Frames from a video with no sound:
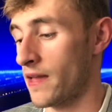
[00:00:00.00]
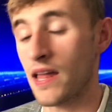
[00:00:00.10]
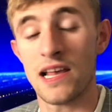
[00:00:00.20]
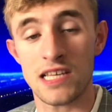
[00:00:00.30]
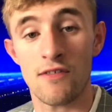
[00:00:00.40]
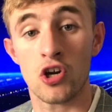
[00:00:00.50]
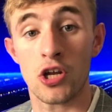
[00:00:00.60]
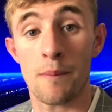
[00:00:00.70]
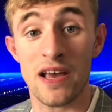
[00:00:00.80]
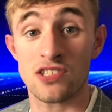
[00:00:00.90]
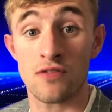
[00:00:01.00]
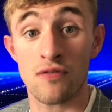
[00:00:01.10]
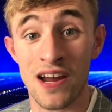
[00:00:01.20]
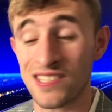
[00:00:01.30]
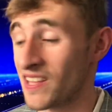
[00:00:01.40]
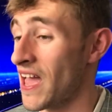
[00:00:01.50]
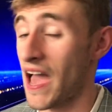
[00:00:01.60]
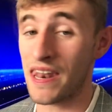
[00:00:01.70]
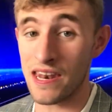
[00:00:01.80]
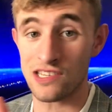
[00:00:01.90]
Let's have a look at the best of the rest and
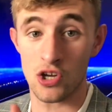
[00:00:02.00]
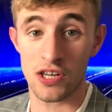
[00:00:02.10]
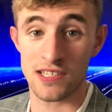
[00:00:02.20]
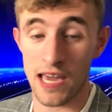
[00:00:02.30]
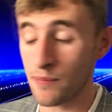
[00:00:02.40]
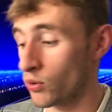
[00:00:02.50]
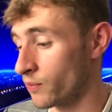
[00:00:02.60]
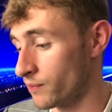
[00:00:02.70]
then let's look at the table.